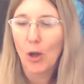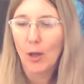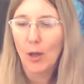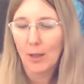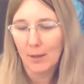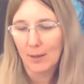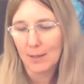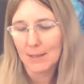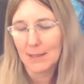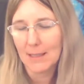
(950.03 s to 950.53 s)

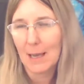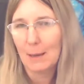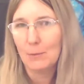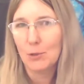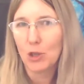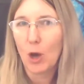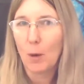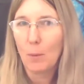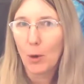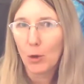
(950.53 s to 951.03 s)
at the same
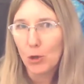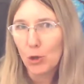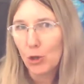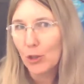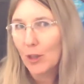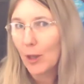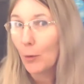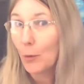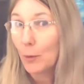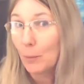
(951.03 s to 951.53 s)
time, I knew
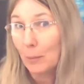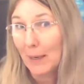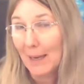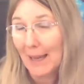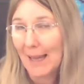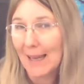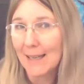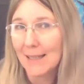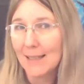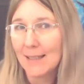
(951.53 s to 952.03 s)
they would
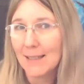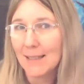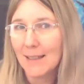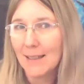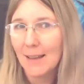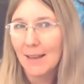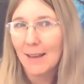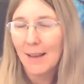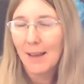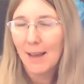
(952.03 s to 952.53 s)
blend
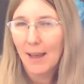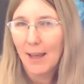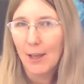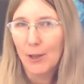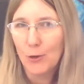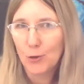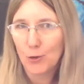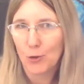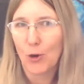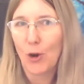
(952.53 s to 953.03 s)

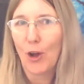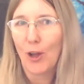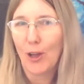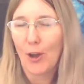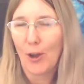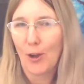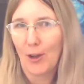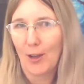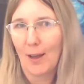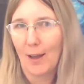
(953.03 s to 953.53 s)
and
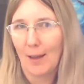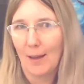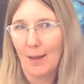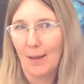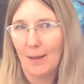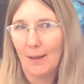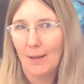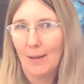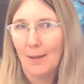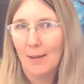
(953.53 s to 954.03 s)
dry
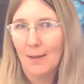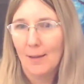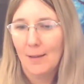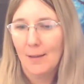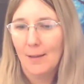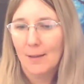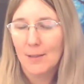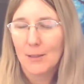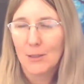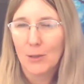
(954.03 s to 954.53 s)
okay.
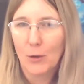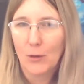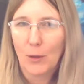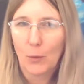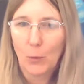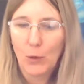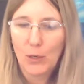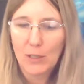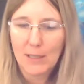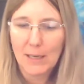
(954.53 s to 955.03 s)
So they
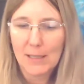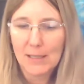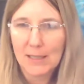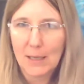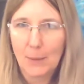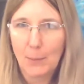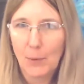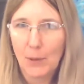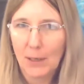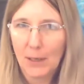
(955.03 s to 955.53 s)
weren't done
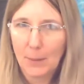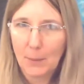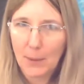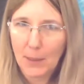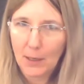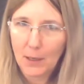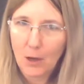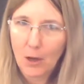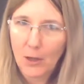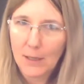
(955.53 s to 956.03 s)
separately, but
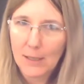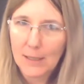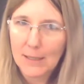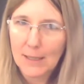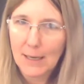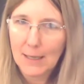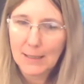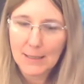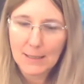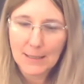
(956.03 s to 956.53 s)
they're kind of
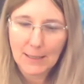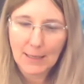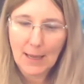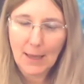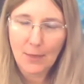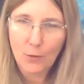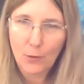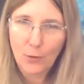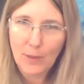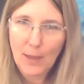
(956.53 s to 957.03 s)
done
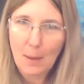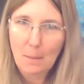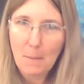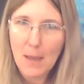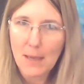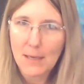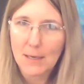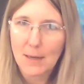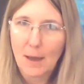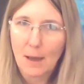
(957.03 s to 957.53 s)
together and they
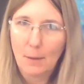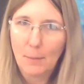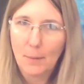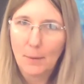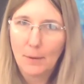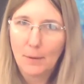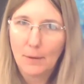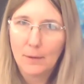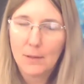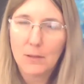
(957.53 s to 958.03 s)
met up.
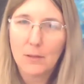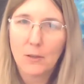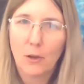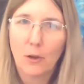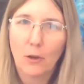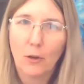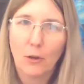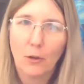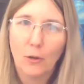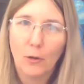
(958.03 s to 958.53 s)

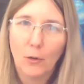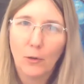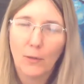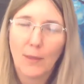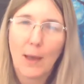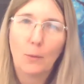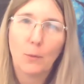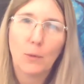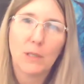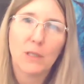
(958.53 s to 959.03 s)
So
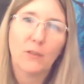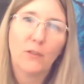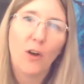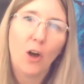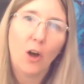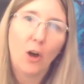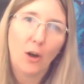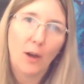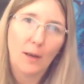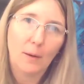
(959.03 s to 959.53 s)
that was
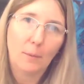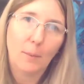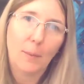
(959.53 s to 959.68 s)
fine.